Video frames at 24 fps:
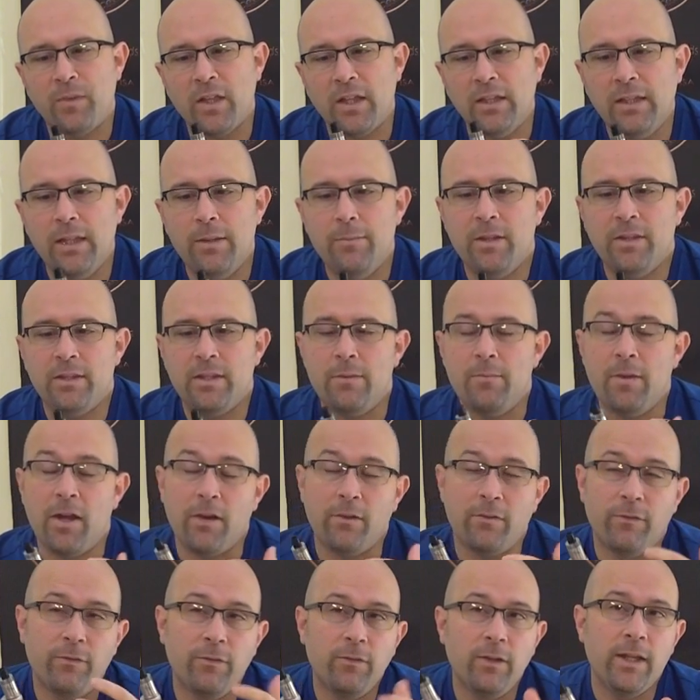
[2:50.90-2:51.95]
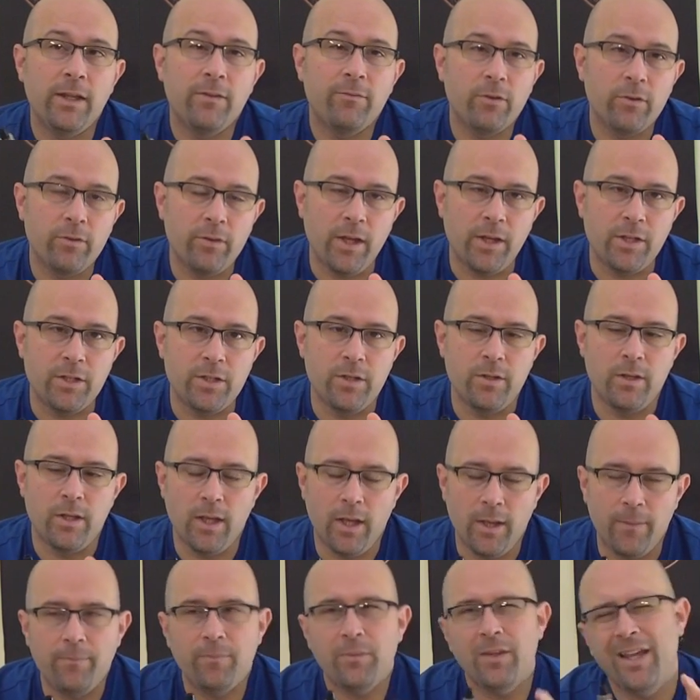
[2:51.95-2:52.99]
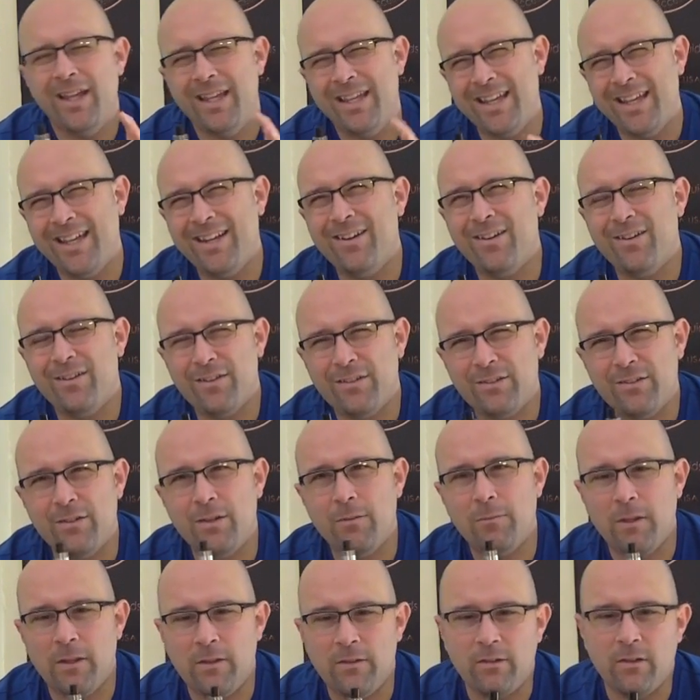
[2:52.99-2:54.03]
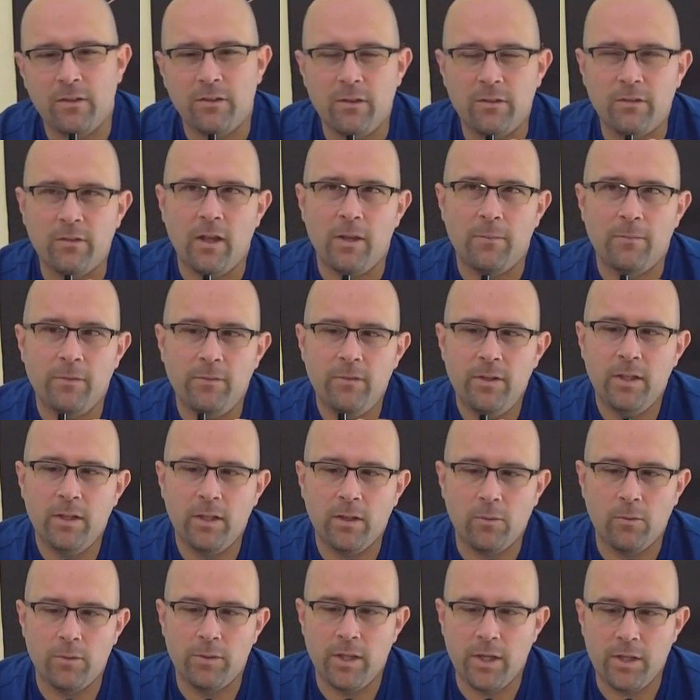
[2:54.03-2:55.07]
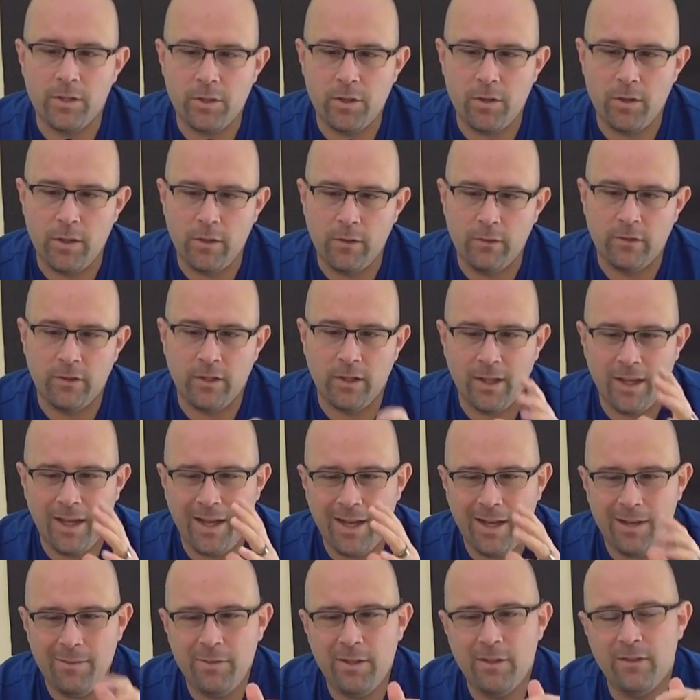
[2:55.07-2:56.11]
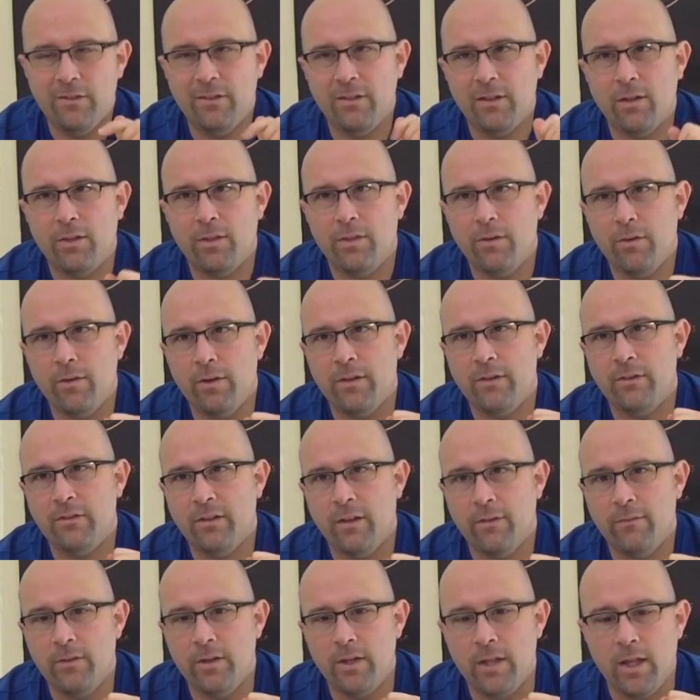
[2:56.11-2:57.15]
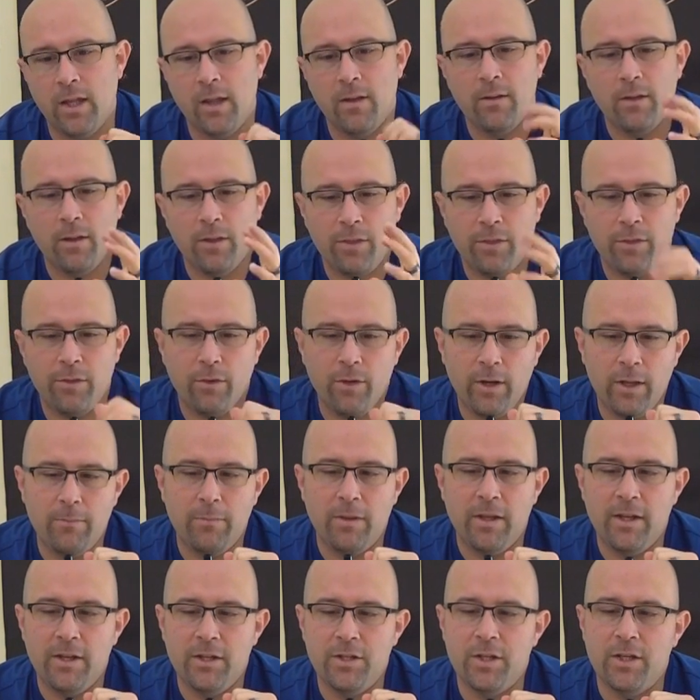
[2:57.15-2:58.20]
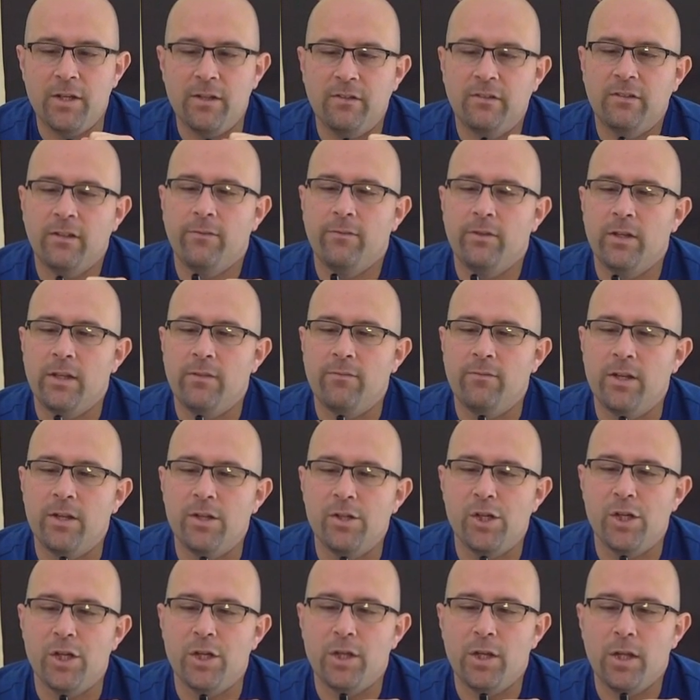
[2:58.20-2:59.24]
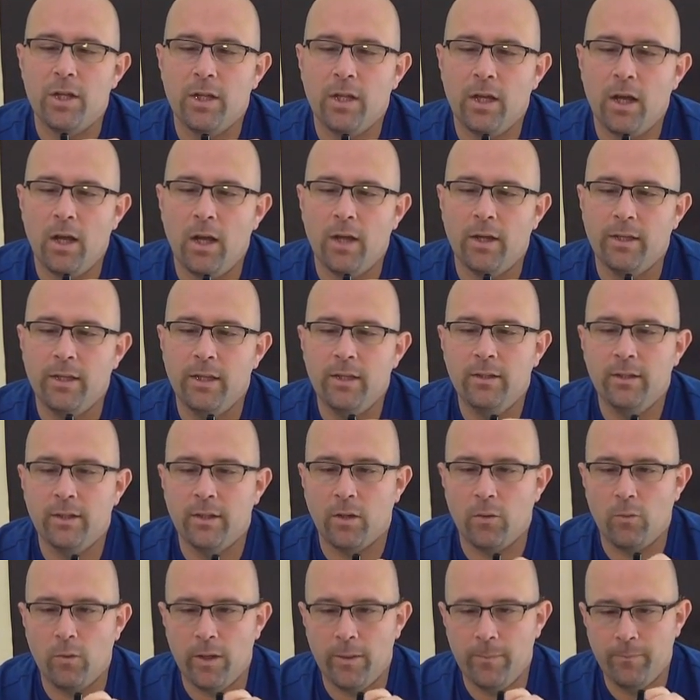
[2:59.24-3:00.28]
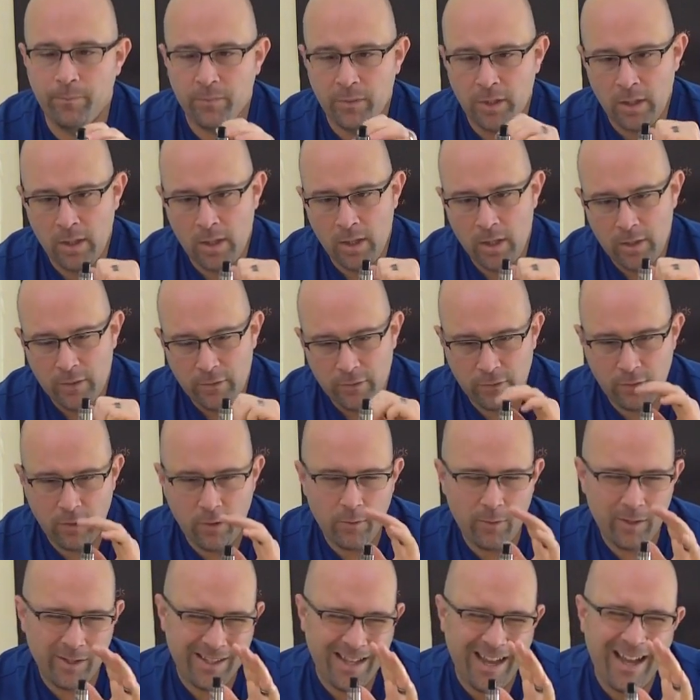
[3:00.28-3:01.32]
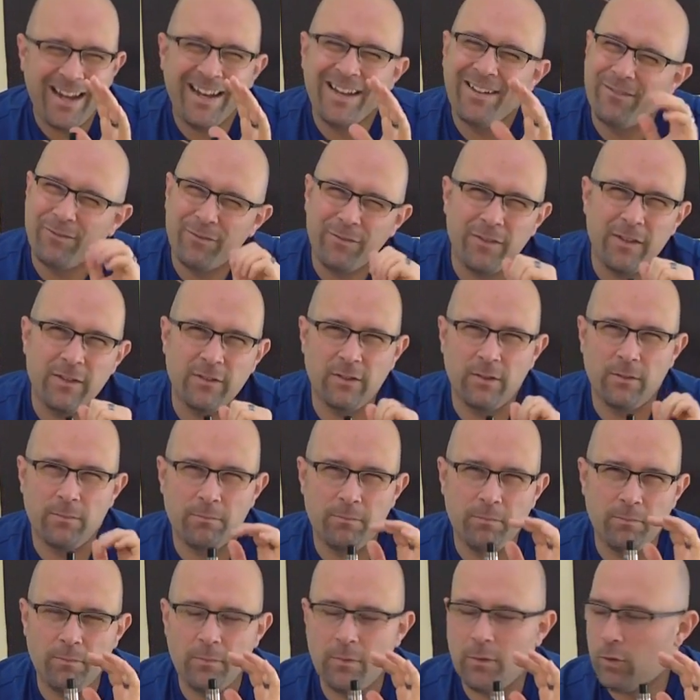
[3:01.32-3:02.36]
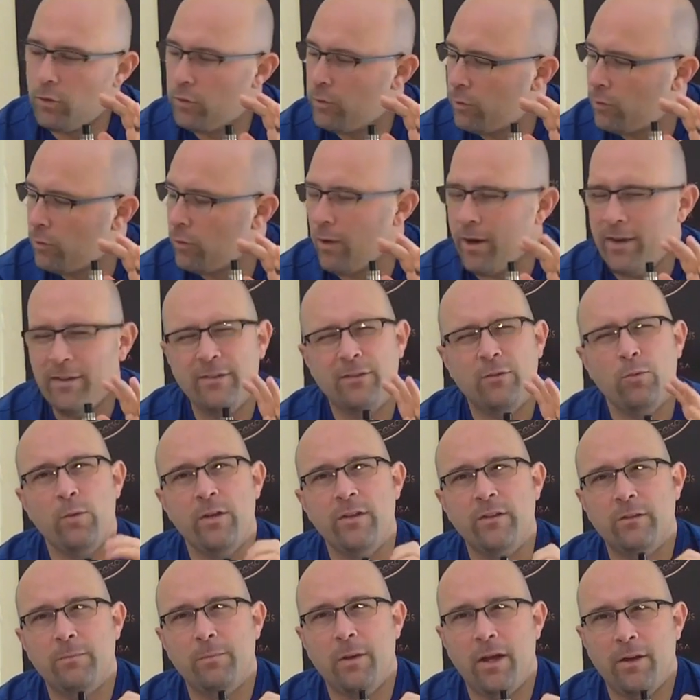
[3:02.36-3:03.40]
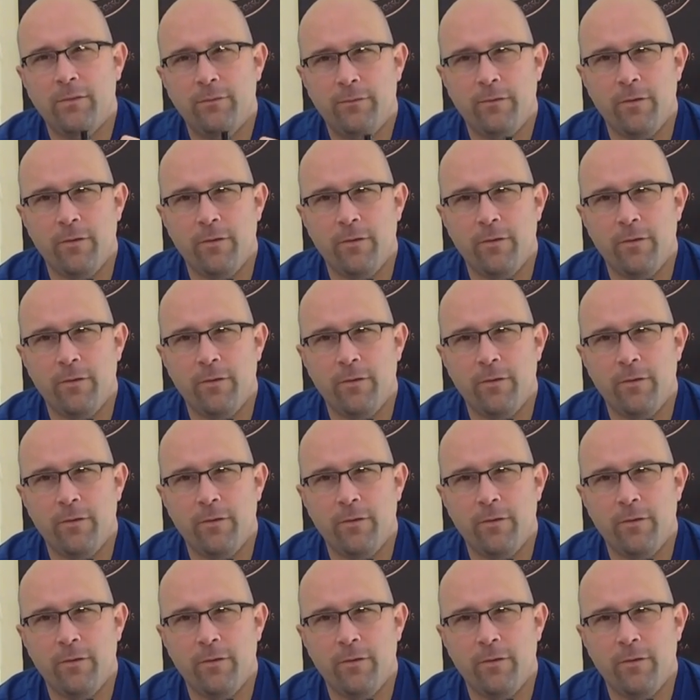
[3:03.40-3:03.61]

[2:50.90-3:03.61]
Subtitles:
limit the amount of flavor that you get. Again, it also depends on the type of e-liquid that you're using. I'm using a 30 PG, 70 VG e-liquid. So it kind of is a great sweet spot